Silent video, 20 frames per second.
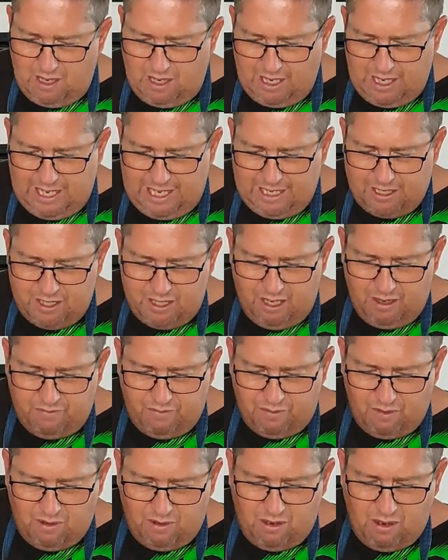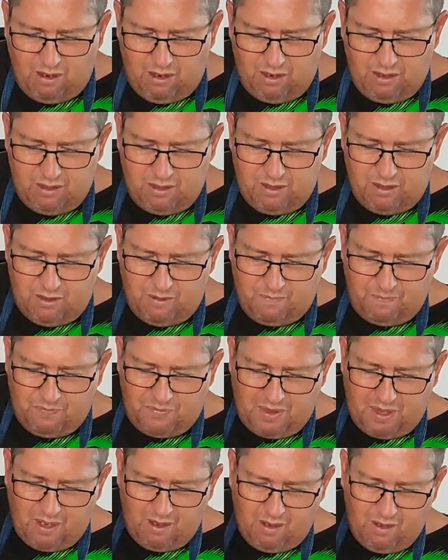I actually forgot.
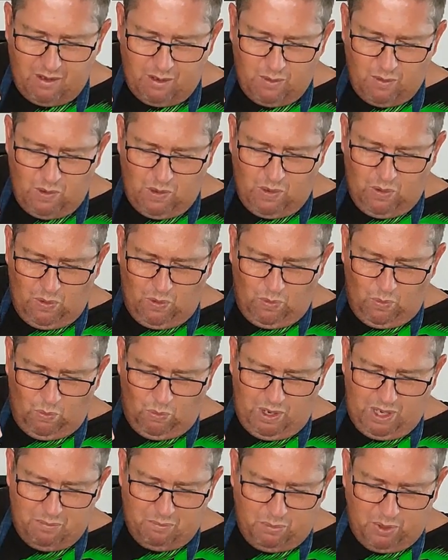One